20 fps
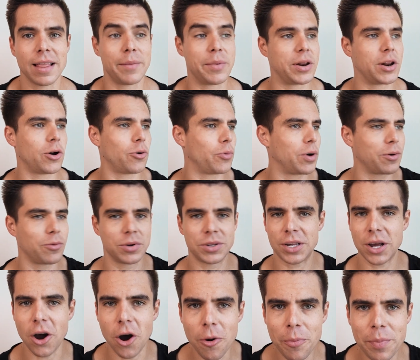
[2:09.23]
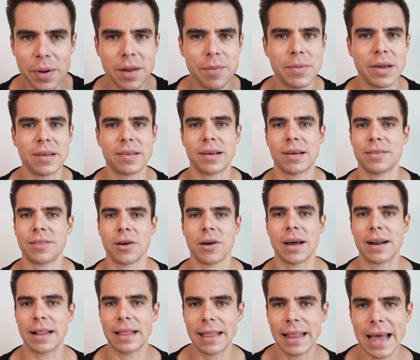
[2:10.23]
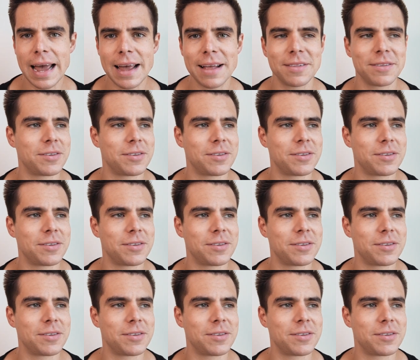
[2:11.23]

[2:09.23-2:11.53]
let me know what was open because I got there kind of late,